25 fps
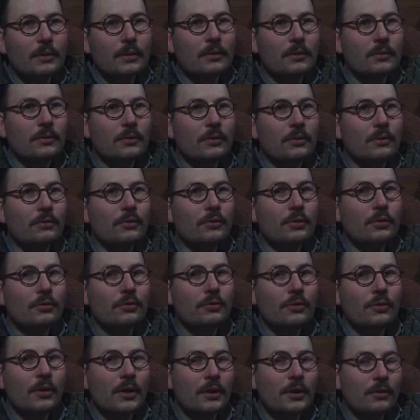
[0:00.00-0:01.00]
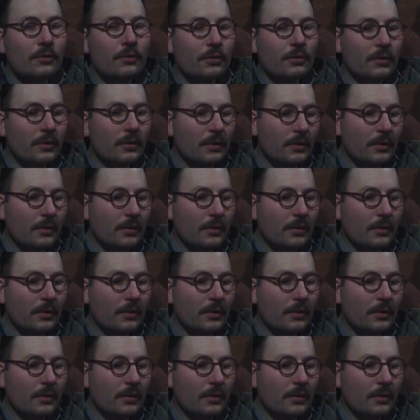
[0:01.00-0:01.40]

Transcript: looked at a few sites,